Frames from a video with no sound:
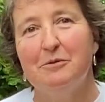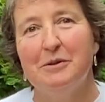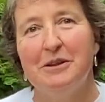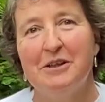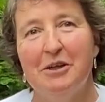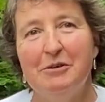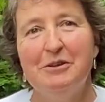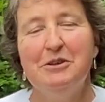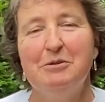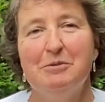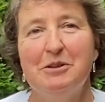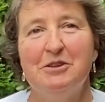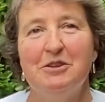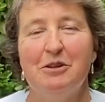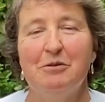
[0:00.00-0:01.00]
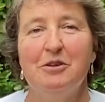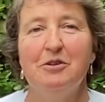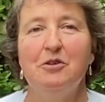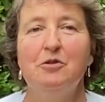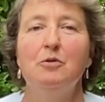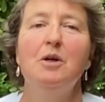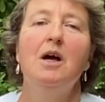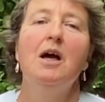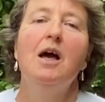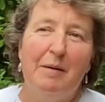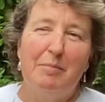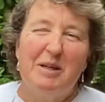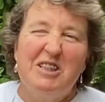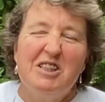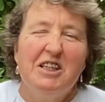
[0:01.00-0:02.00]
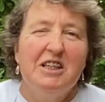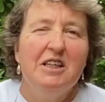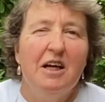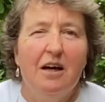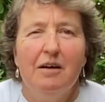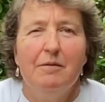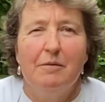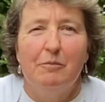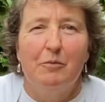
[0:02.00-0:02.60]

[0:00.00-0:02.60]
we're going to be showing you a patina,